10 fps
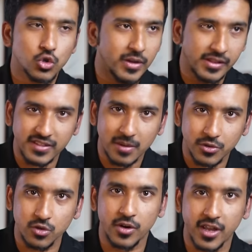So in this
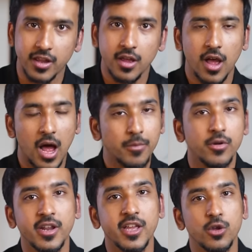episode today, I'm
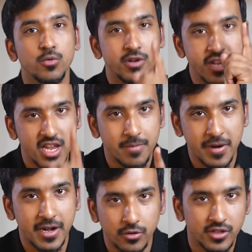going to take you
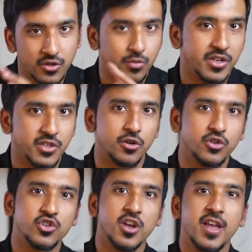deep into this
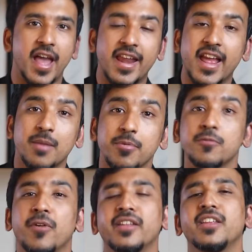research and help
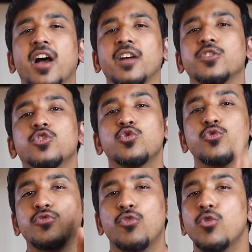you find the answers
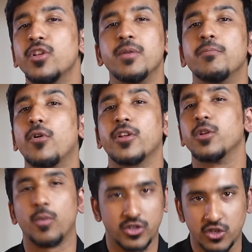to four
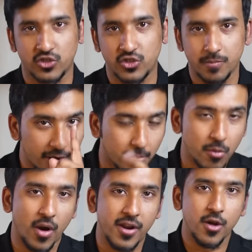important questions.
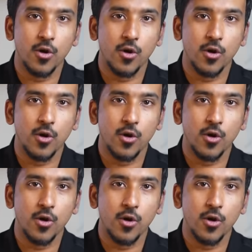Number one,